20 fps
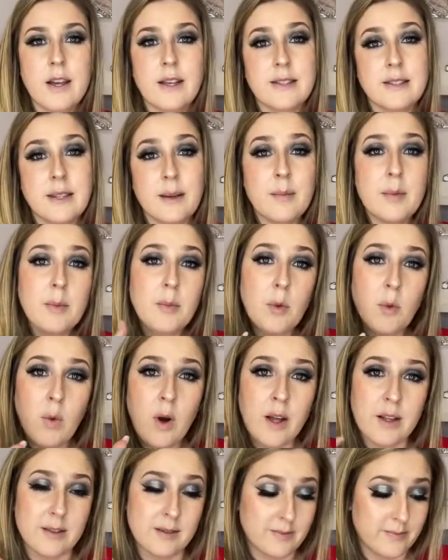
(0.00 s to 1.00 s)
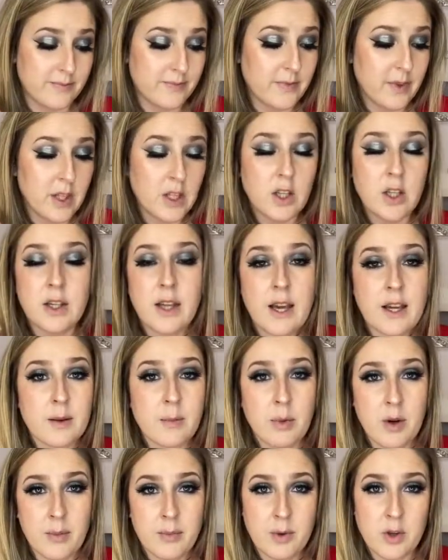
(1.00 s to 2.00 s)
step number 1. You gotta
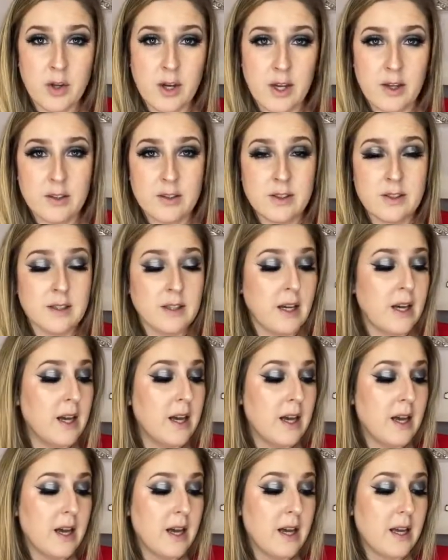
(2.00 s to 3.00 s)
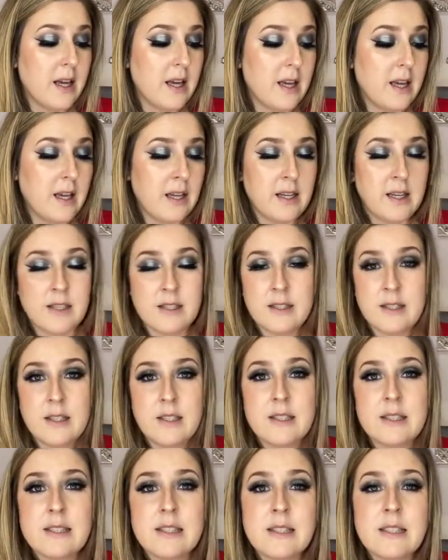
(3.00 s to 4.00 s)
prep your nails. It is
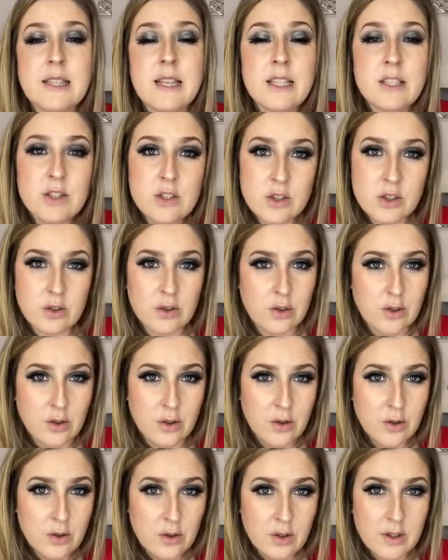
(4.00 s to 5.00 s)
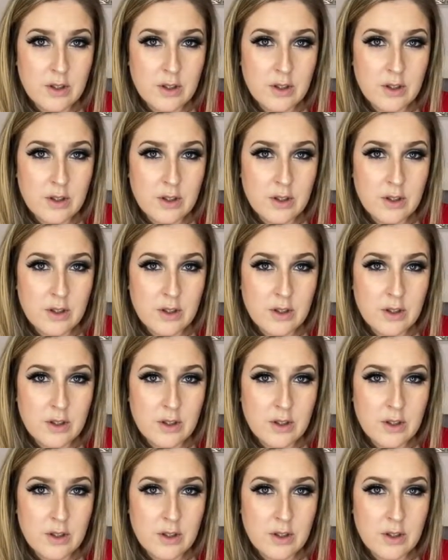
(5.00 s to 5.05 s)
essential